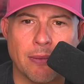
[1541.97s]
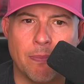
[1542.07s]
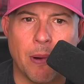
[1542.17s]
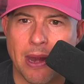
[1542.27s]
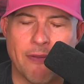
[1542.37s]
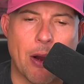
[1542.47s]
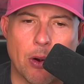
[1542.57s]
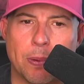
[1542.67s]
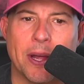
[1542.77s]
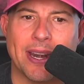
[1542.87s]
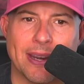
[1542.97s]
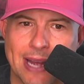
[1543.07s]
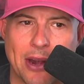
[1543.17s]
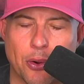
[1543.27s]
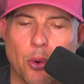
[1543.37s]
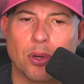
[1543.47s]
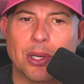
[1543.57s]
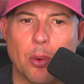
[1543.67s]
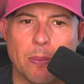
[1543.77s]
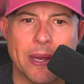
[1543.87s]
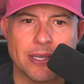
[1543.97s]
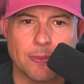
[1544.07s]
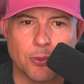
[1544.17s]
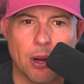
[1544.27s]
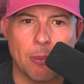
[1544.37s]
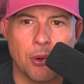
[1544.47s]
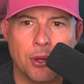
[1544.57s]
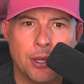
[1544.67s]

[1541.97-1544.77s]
But if I would have played at a tighter course, I would have been in some trouble.